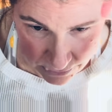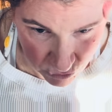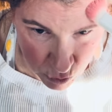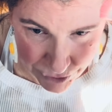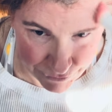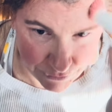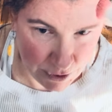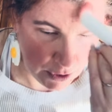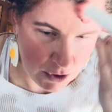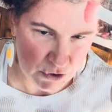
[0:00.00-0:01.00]
of course.
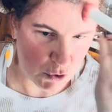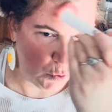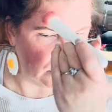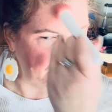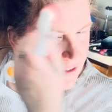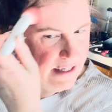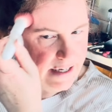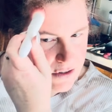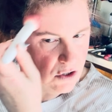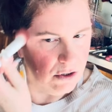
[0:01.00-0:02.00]
School's been
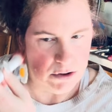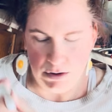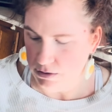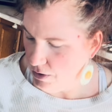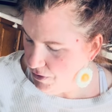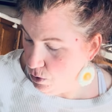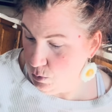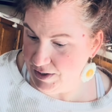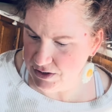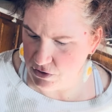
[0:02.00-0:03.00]
canceled the whole
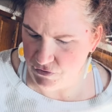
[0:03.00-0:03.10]
week so